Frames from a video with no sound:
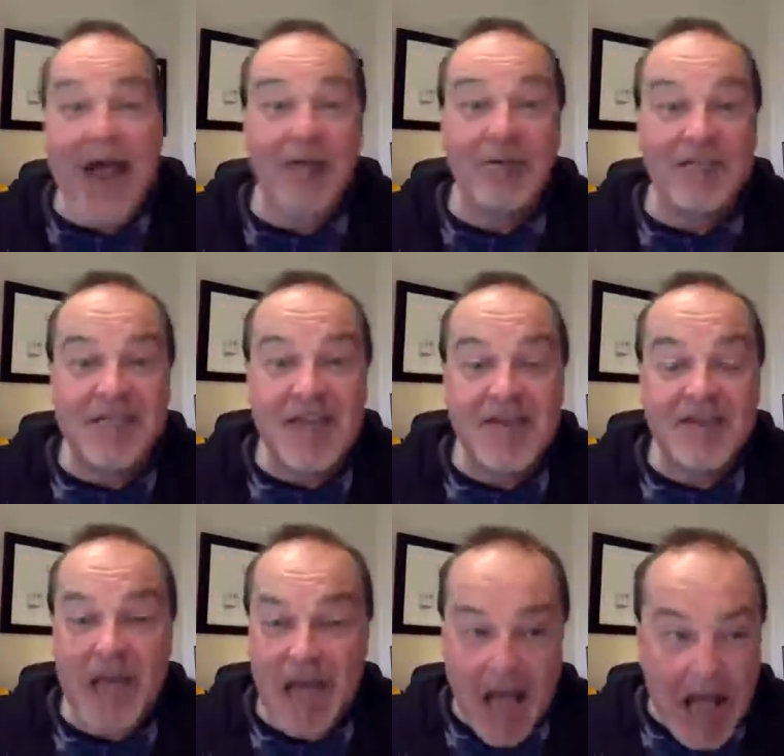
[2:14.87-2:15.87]
I
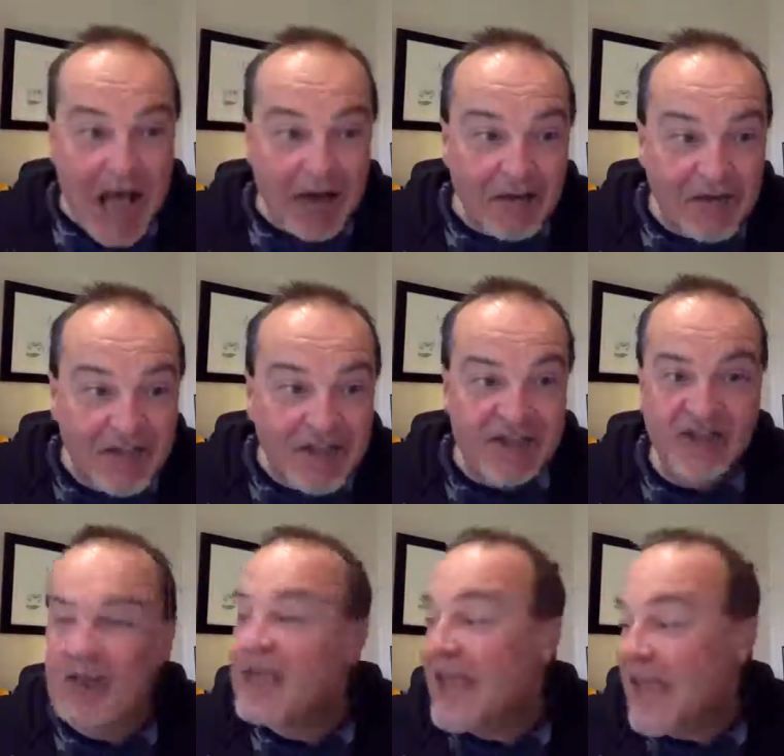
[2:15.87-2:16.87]
received an
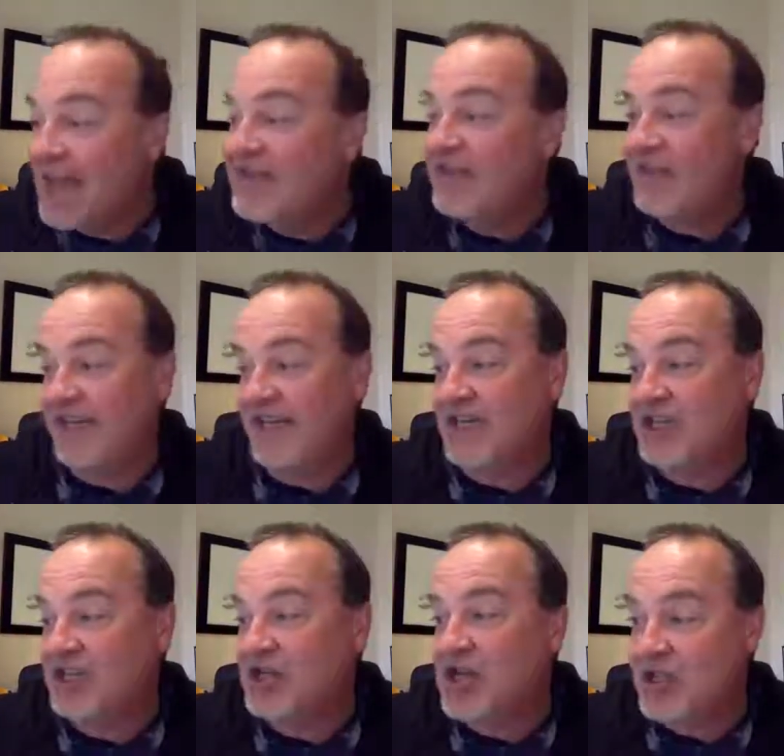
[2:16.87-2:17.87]
official
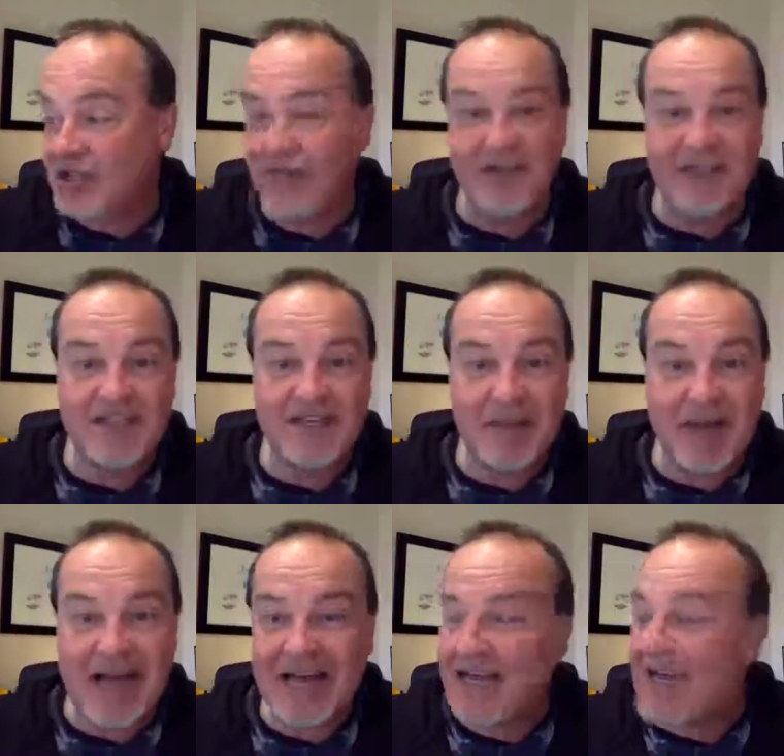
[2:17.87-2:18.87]
invitation to visit
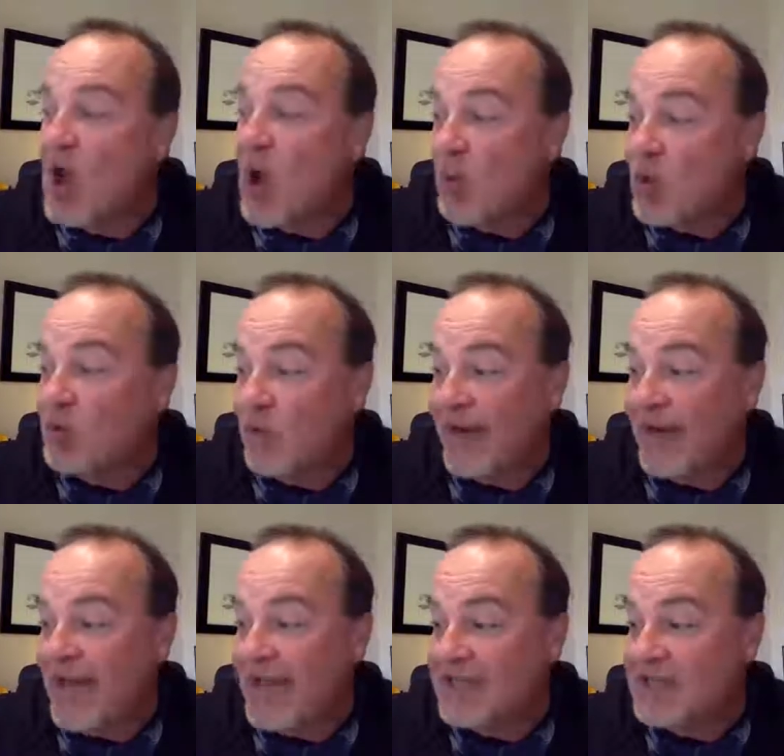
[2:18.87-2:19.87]
Balachi one
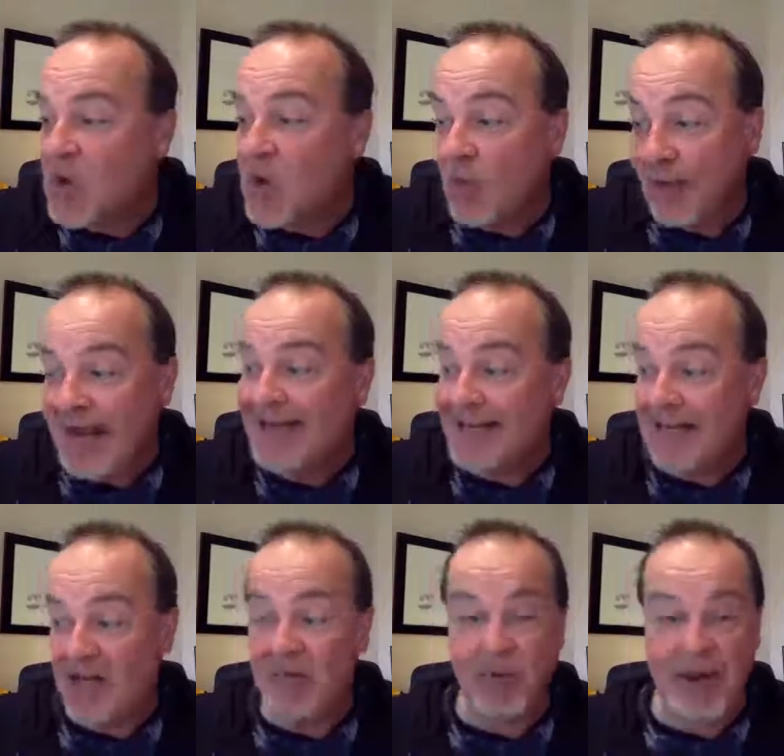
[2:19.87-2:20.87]
weekend when I
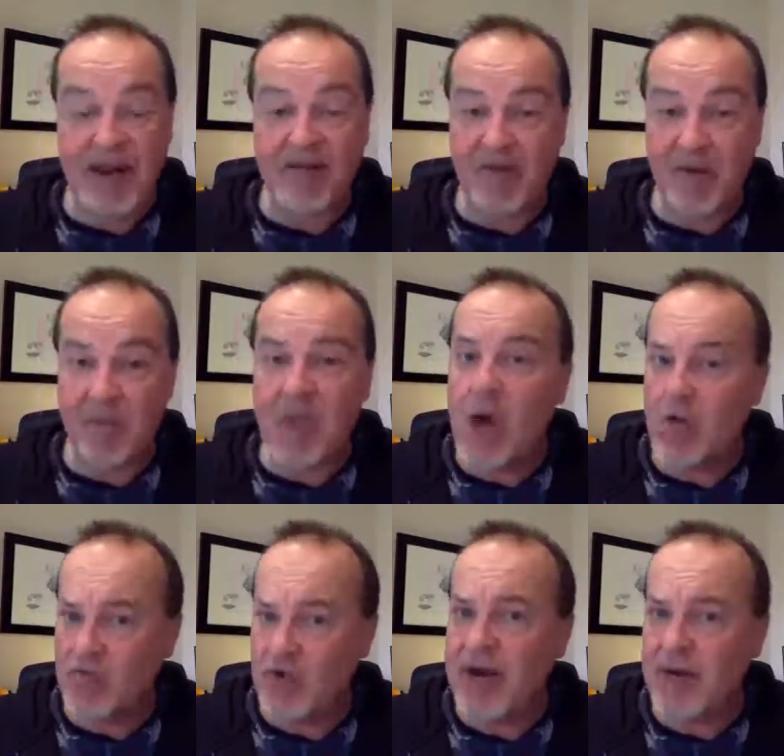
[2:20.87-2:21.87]
needed a break from
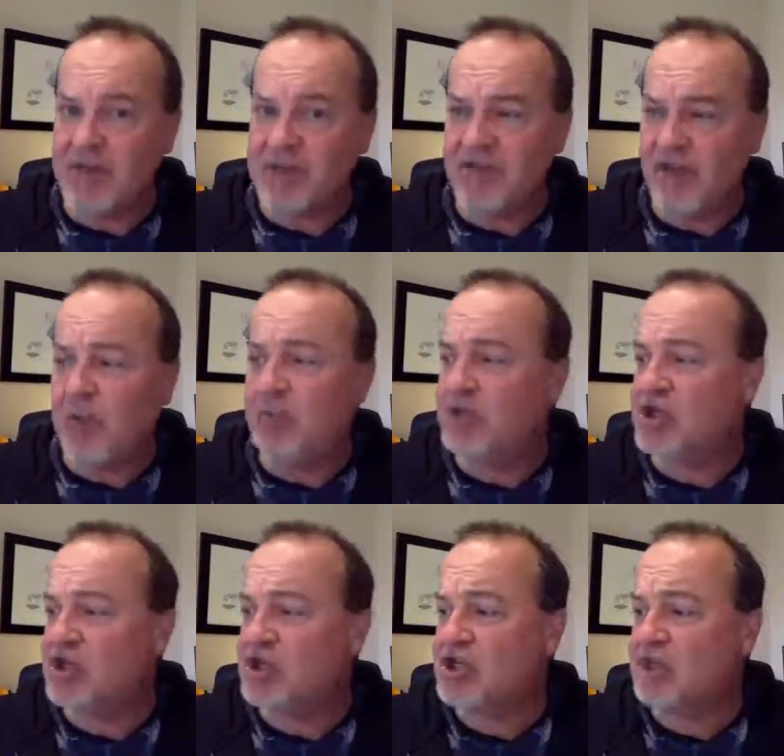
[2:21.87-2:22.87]
rigorous film
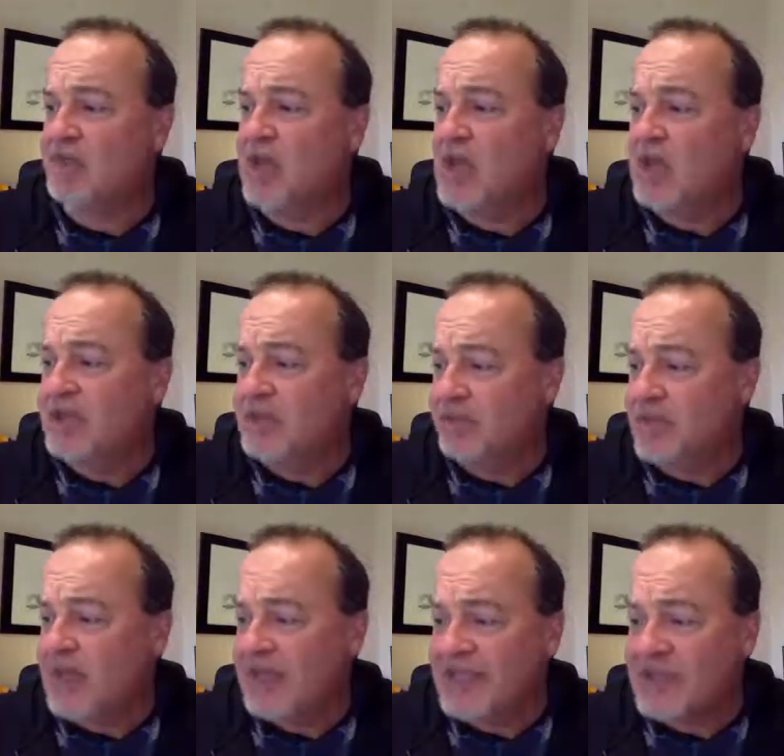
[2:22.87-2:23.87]
production.
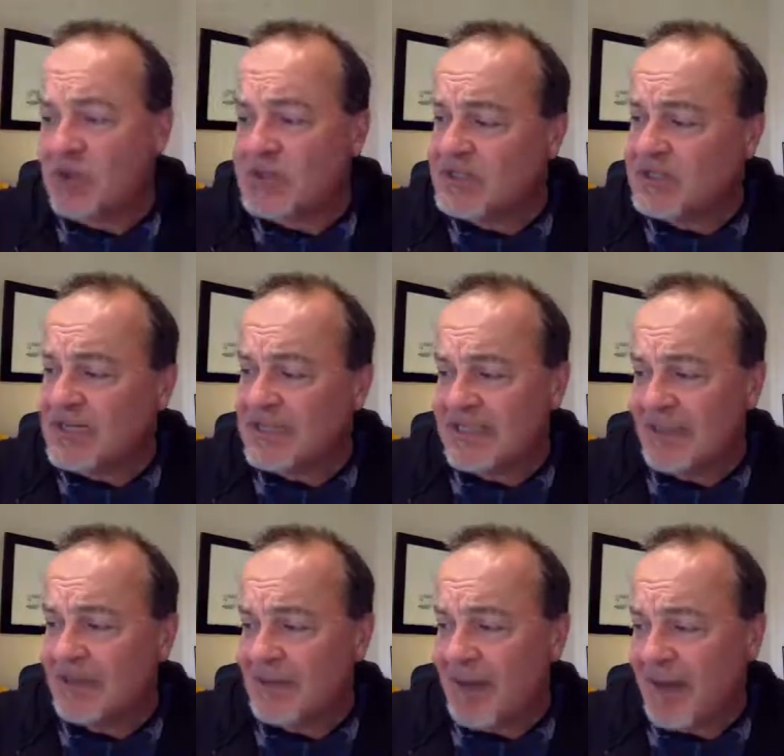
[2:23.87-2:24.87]
This wasn't
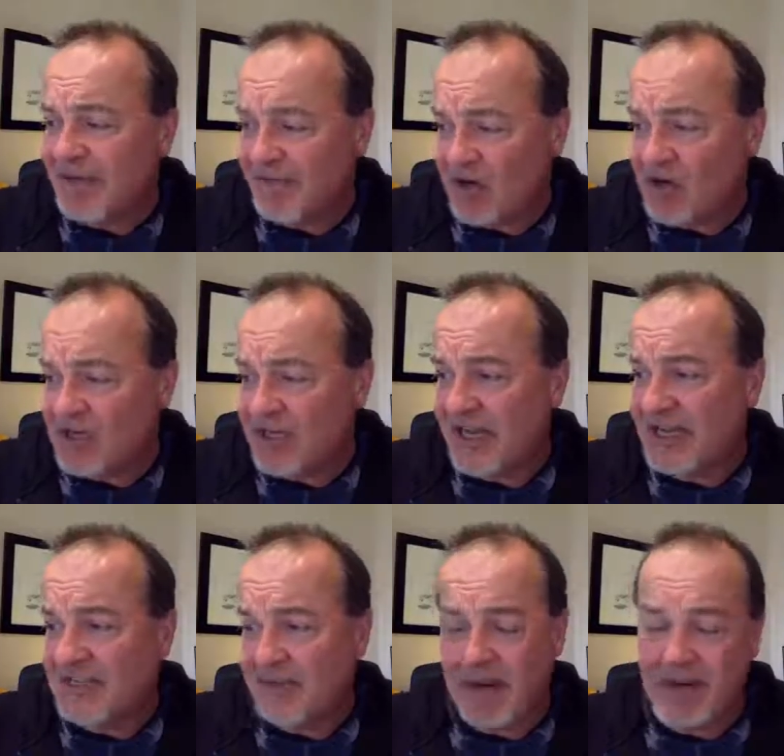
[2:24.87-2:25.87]
simply my first
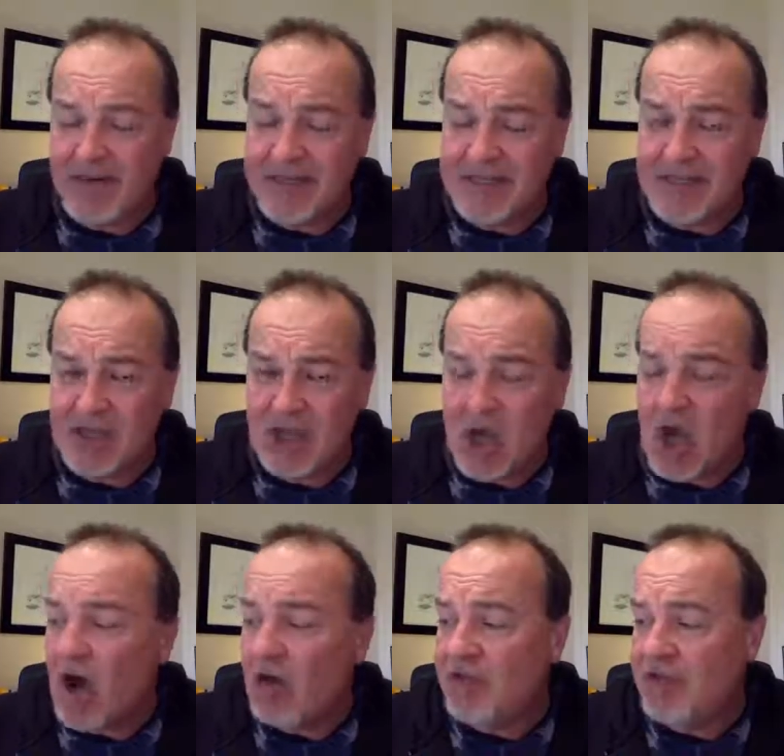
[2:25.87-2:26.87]
experience
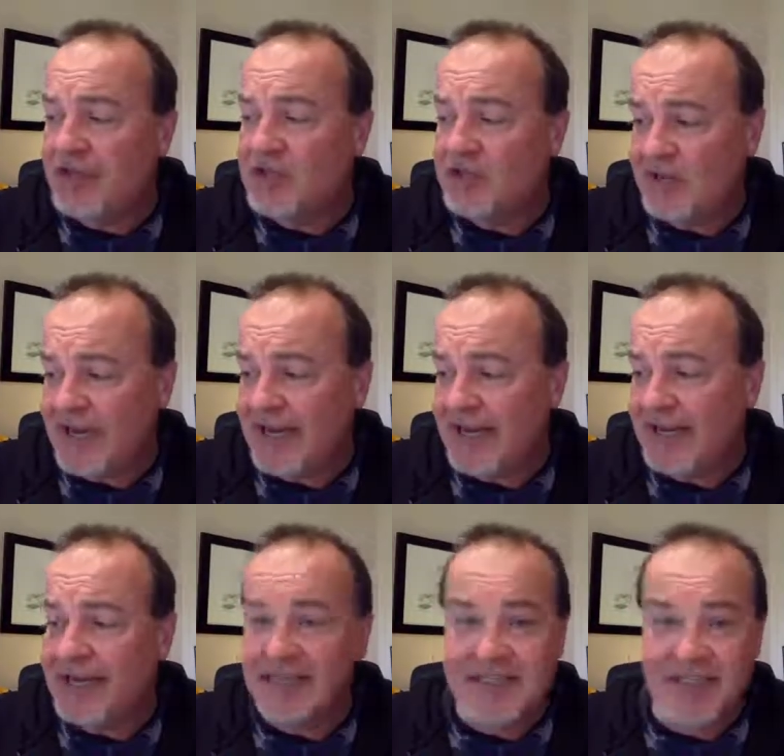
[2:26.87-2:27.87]
of the
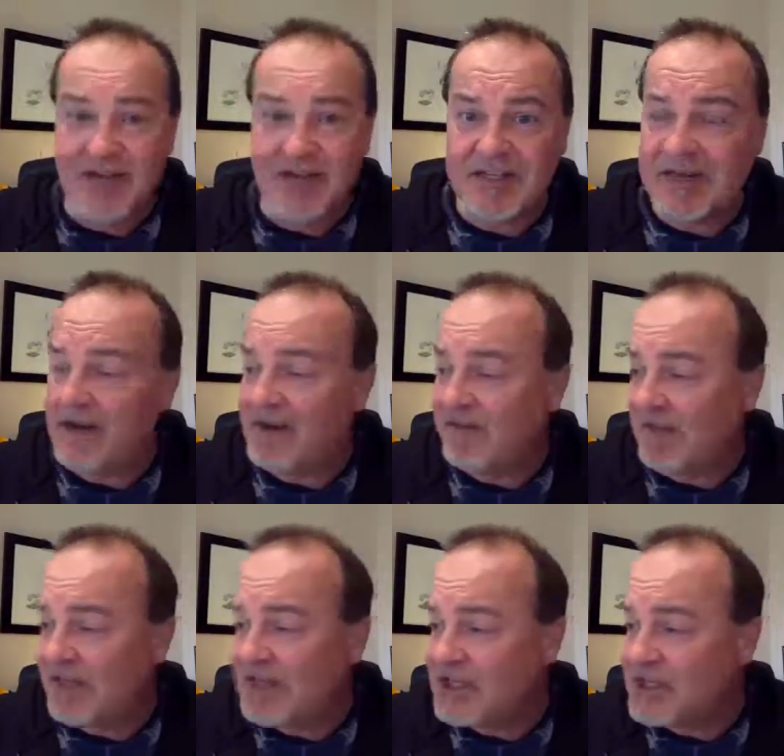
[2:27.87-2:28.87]
intriguing South Derry
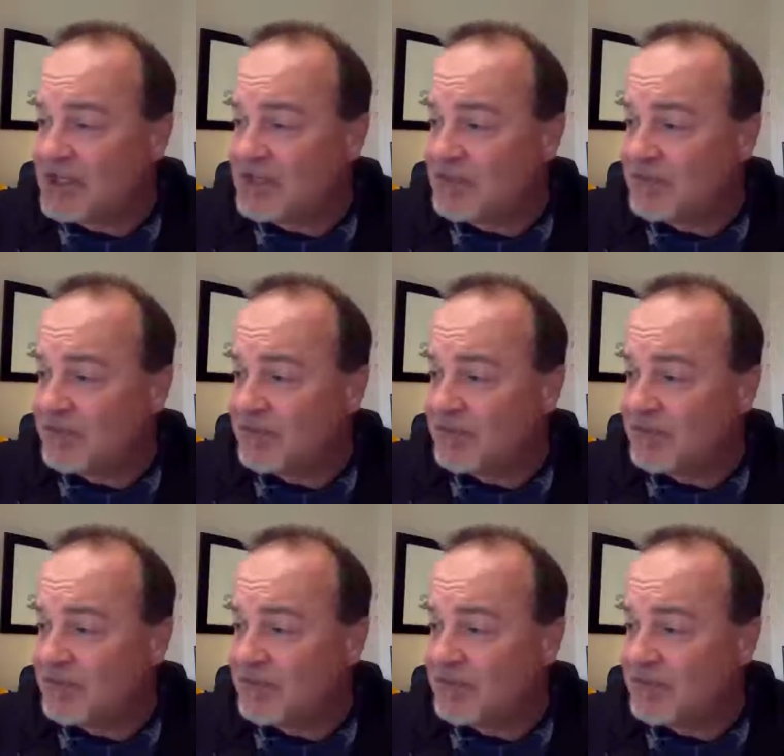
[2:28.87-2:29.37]
village.